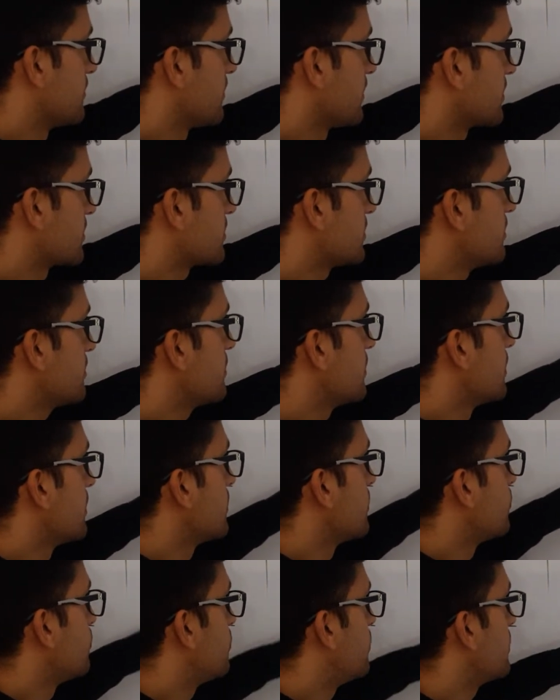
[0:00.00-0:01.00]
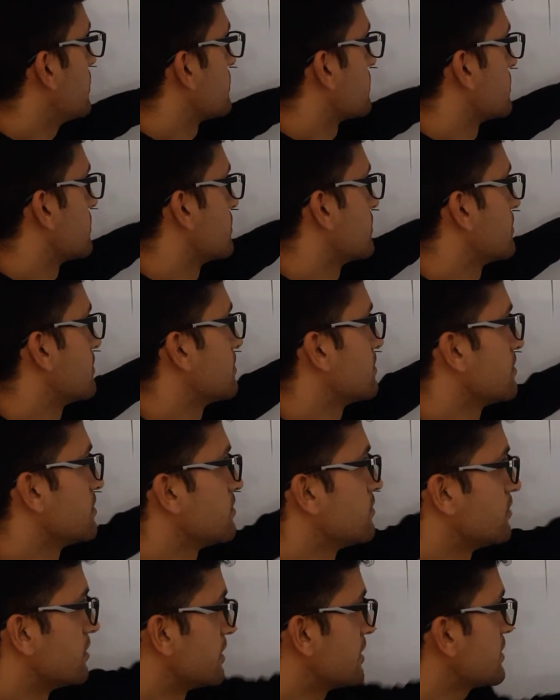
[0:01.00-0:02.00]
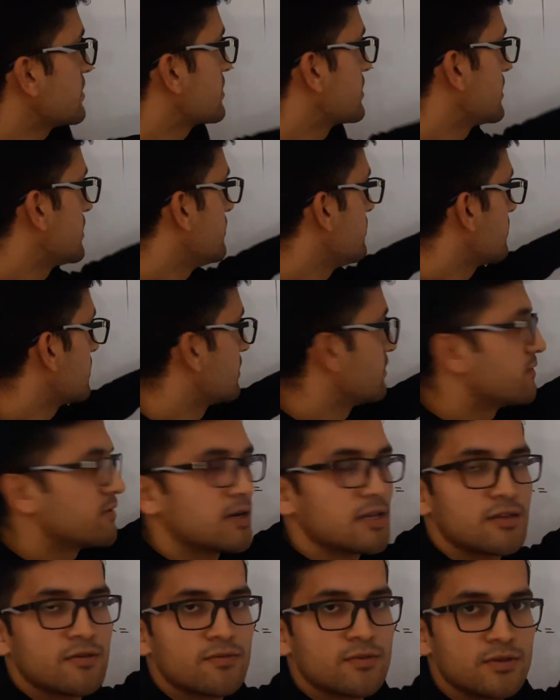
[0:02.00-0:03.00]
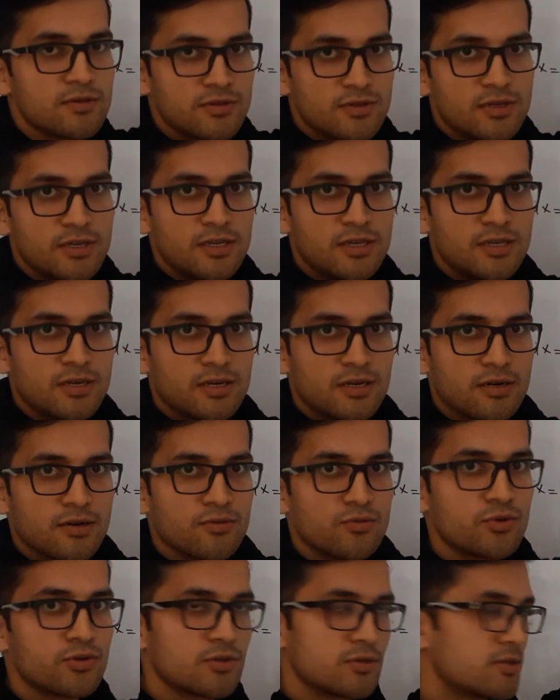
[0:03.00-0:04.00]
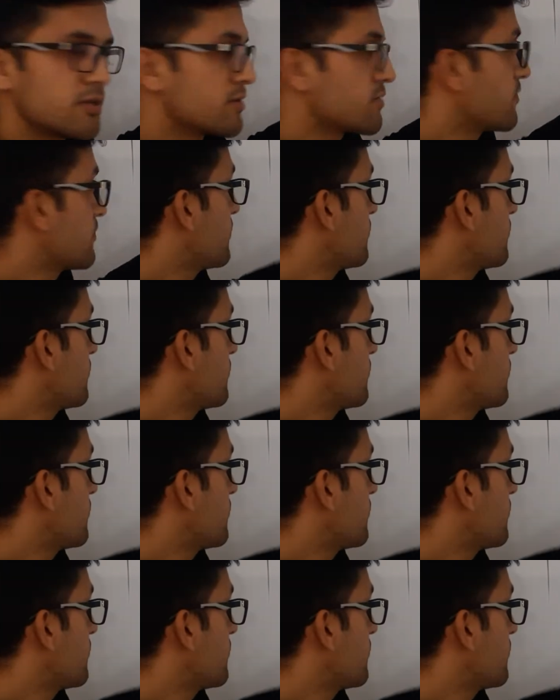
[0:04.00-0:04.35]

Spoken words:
function, but we are not given the value of the t here. We should just